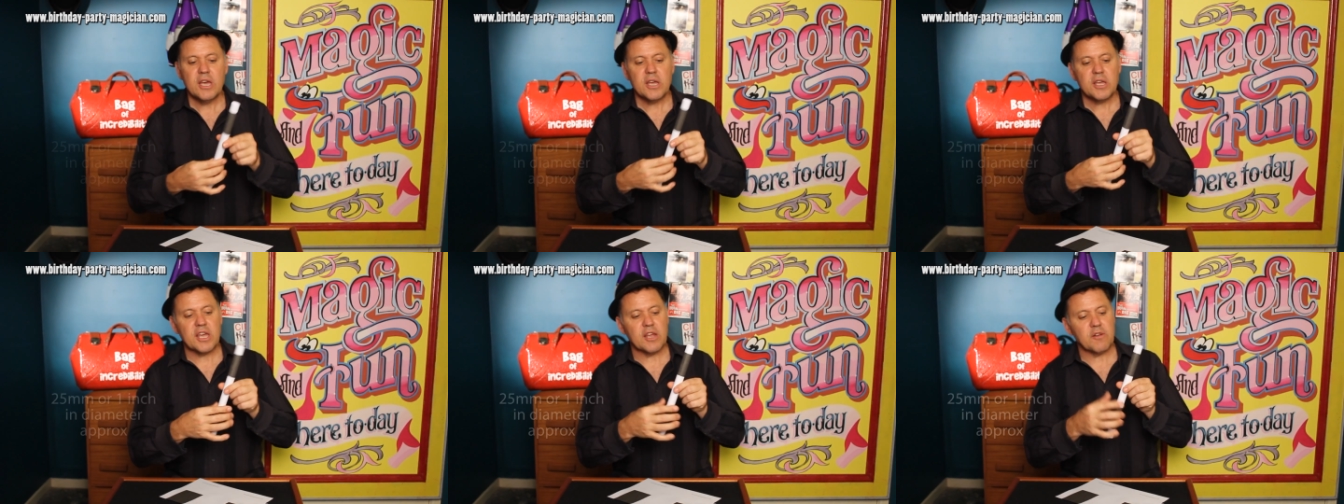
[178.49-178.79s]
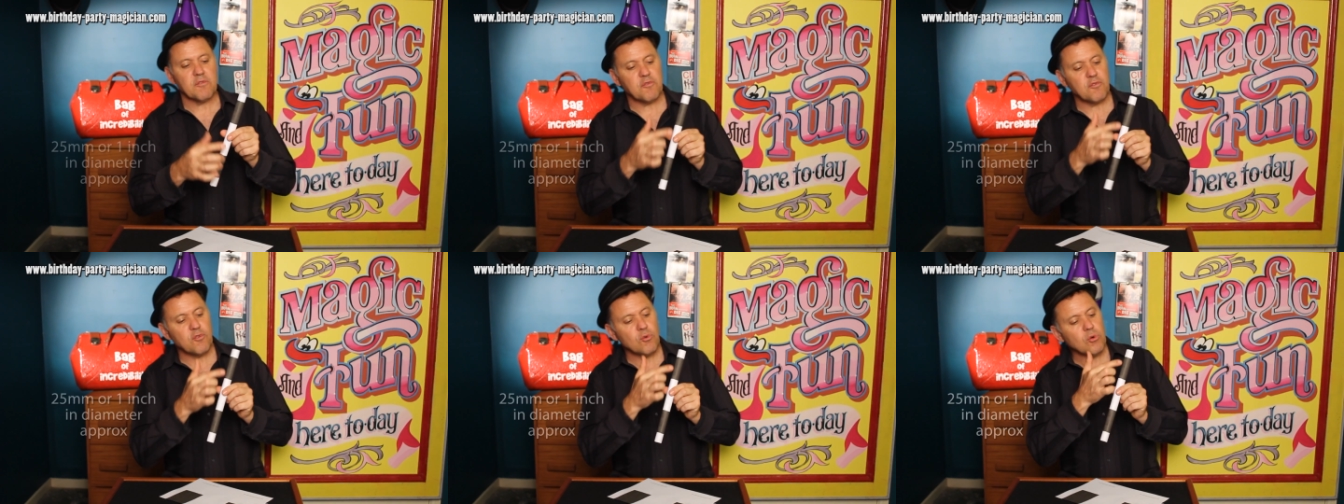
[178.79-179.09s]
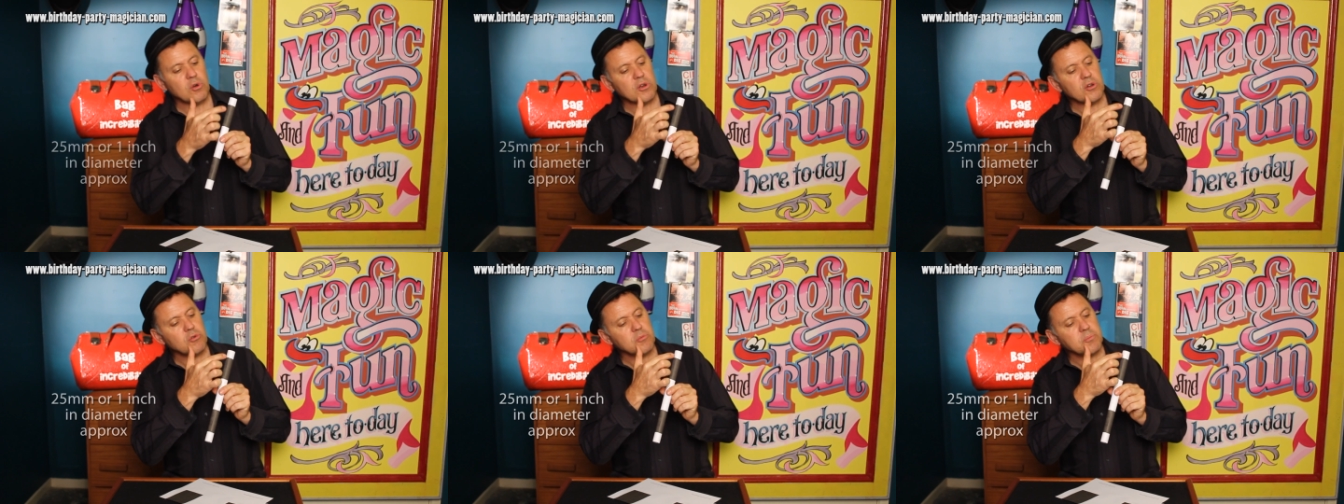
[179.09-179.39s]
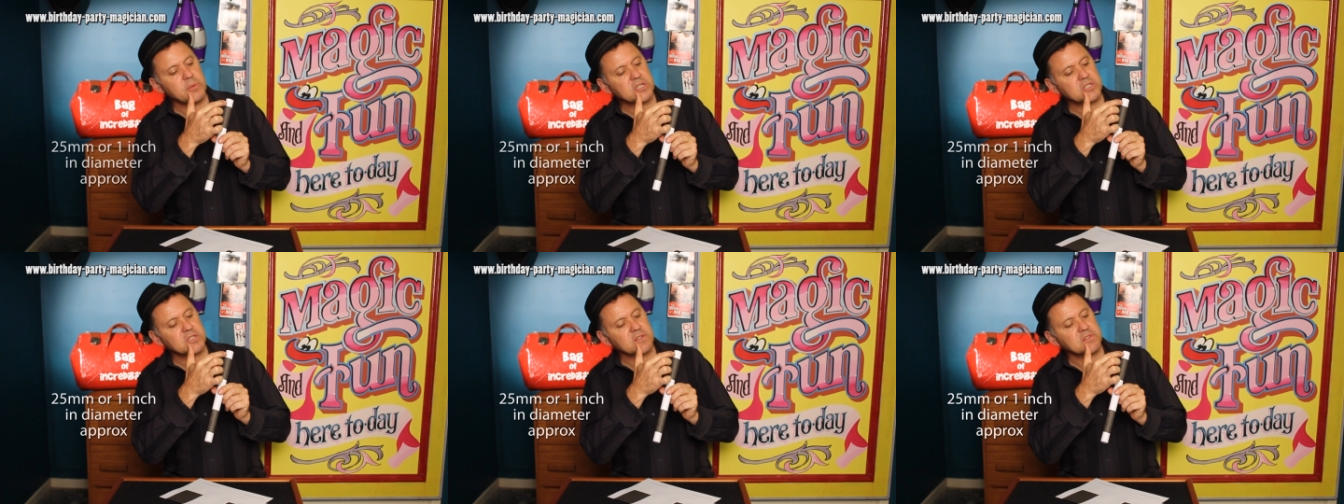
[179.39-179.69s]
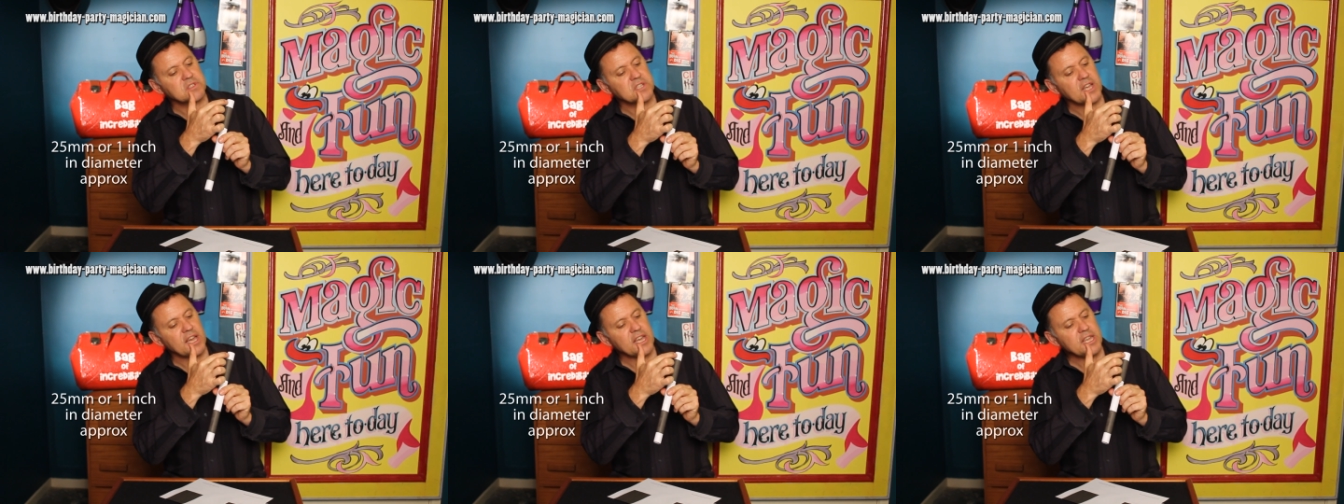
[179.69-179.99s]
Get four little bits
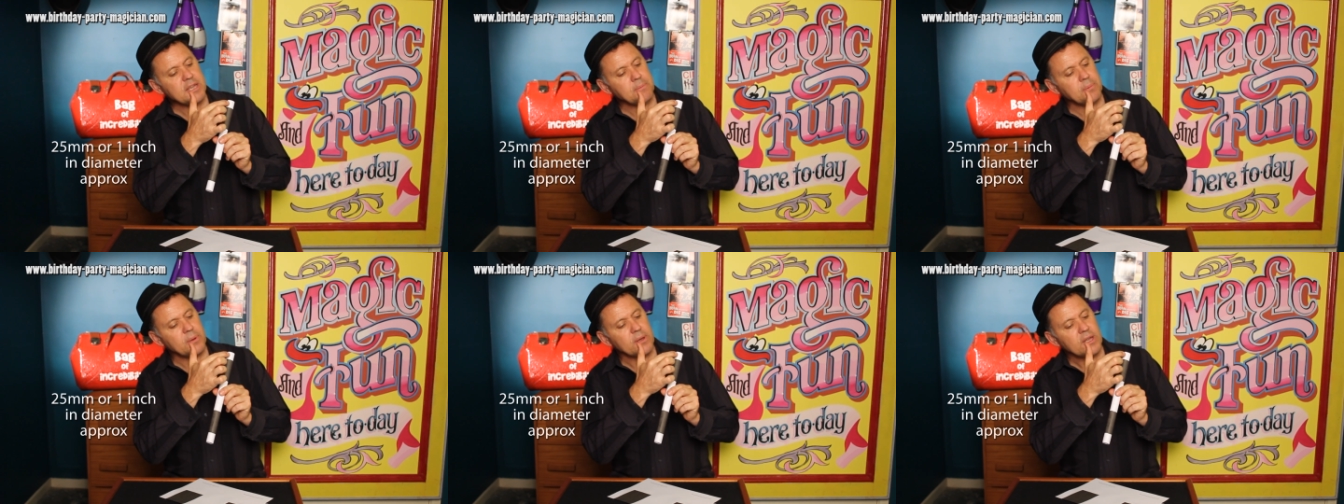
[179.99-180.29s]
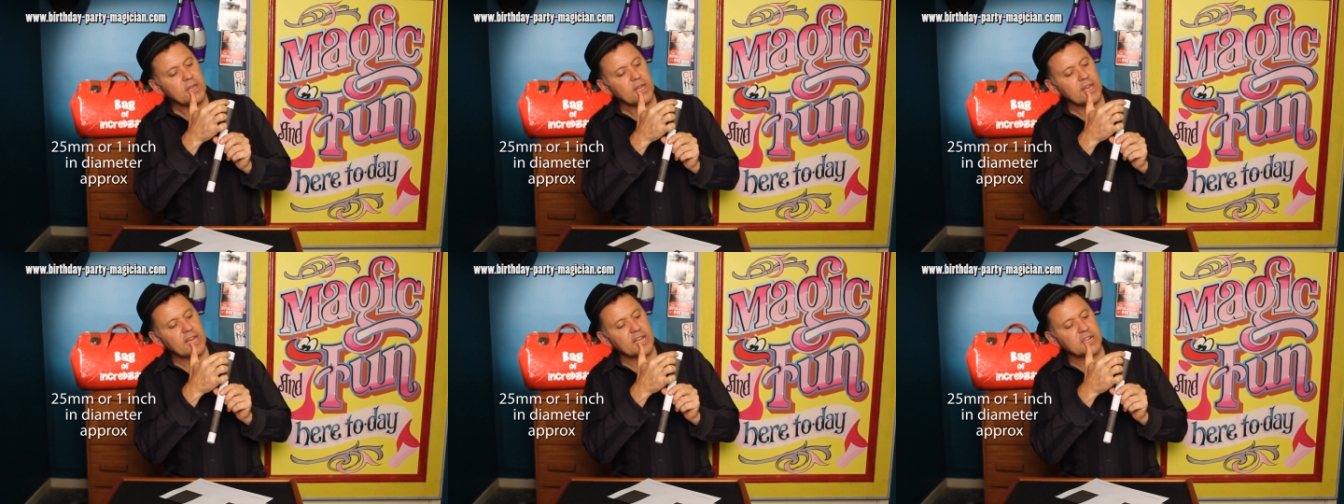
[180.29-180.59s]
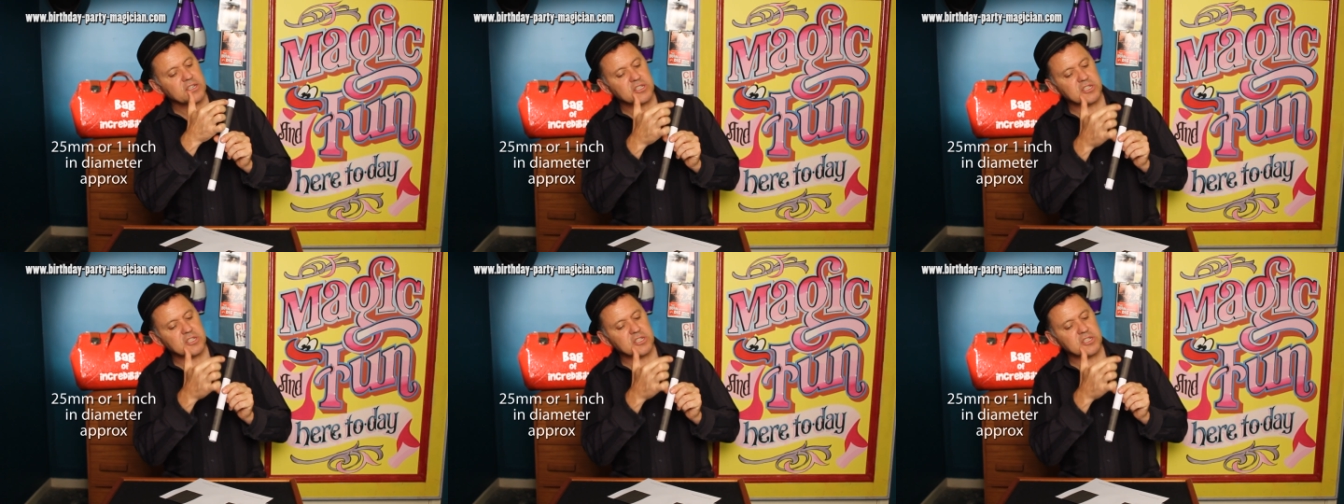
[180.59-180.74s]
of tape and